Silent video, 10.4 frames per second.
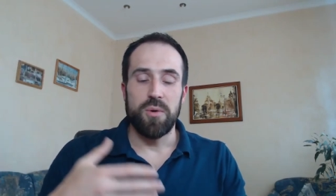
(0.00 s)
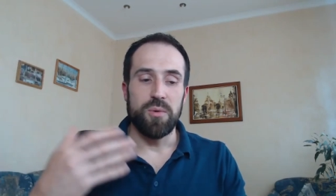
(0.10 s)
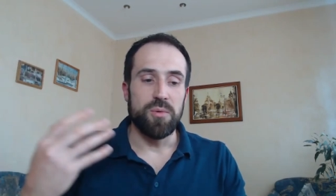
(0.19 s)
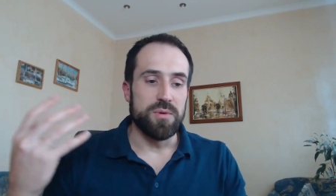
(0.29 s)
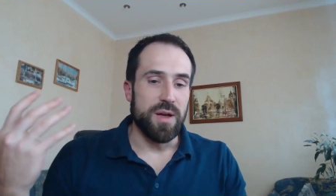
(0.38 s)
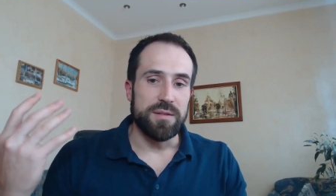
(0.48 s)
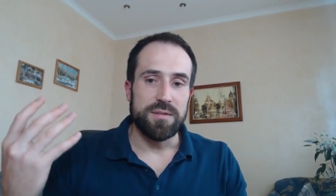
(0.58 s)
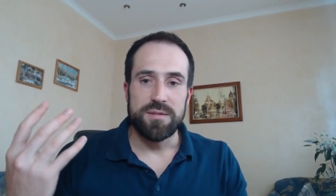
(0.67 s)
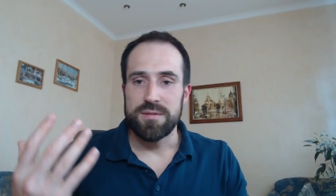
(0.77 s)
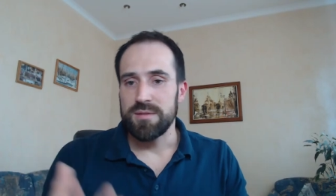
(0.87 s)

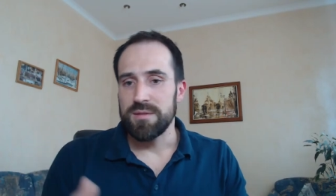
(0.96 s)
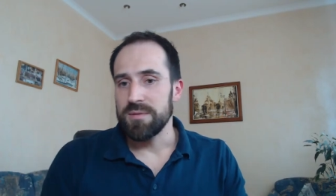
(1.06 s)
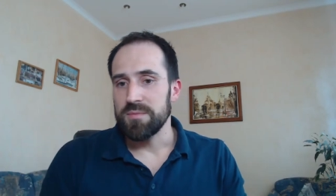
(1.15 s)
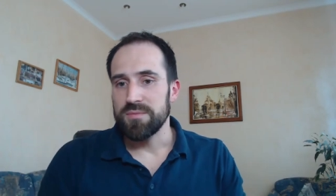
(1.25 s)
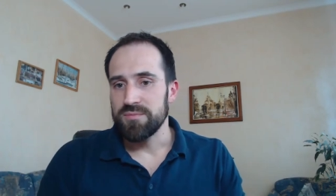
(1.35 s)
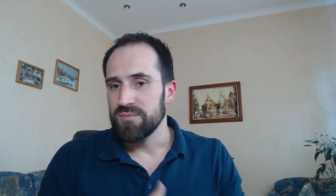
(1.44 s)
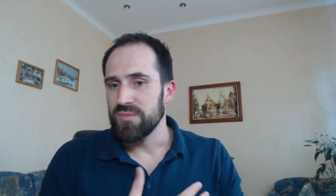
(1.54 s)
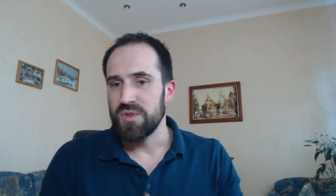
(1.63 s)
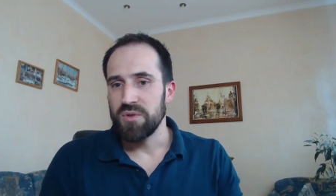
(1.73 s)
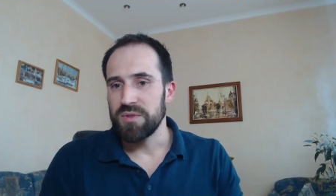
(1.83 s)
and uh,
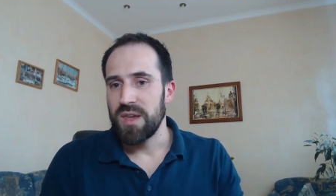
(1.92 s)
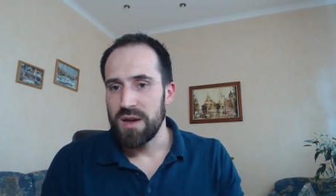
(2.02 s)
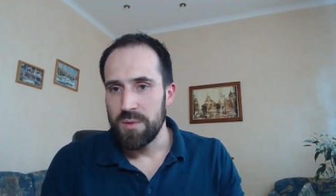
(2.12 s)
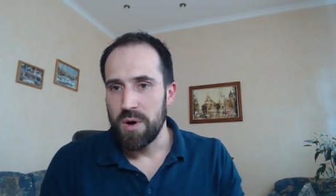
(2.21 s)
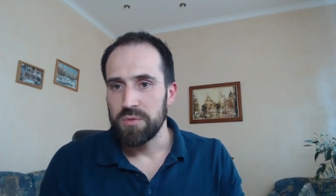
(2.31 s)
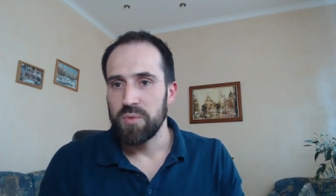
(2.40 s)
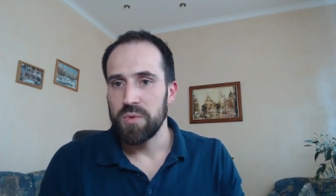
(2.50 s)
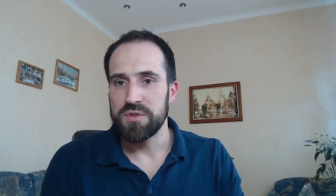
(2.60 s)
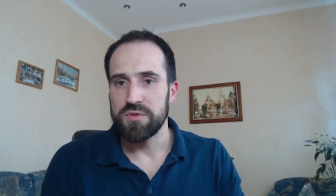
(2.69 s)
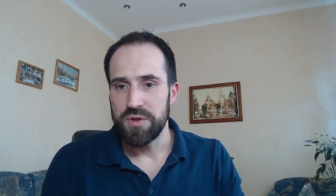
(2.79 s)
don't care about
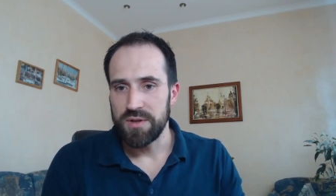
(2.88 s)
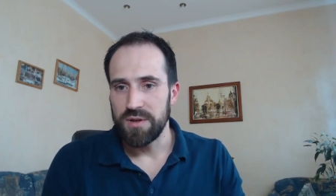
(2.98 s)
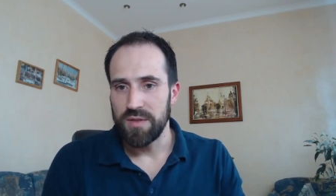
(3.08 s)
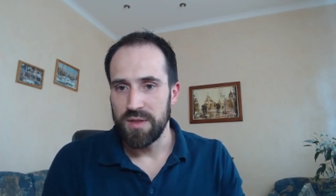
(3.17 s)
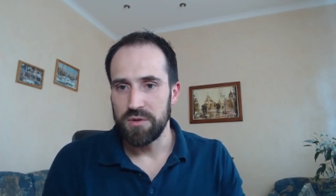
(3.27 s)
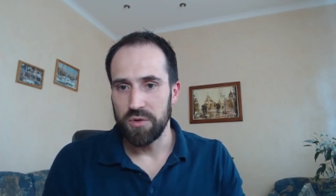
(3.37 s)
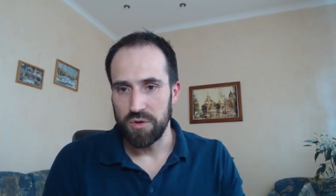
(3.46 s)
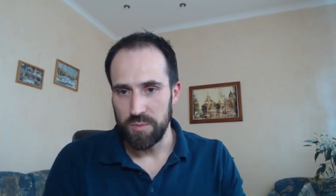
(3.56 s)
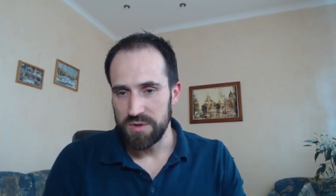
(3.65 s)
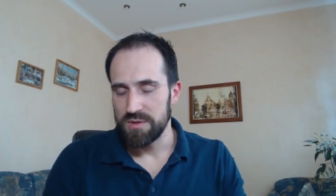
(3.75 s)
what's written in the
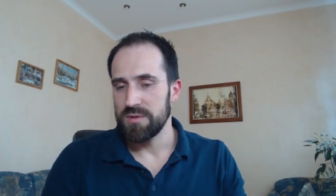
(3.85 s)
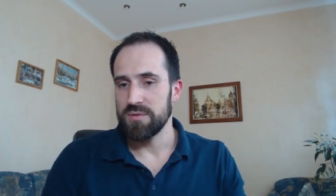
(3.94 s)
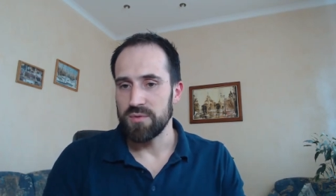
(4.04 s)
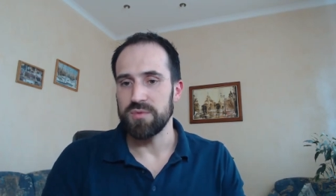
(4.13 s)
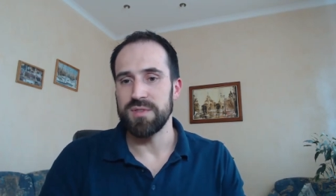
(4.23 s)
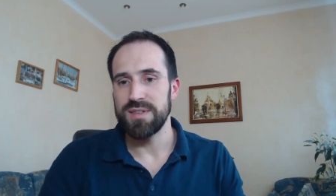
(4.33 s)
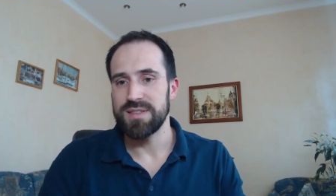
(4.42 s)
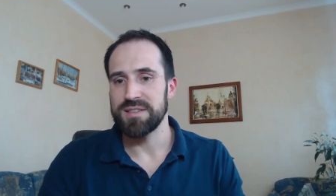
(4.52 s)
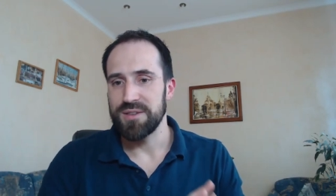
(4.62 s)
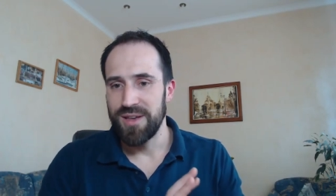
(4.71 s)
documents. So this is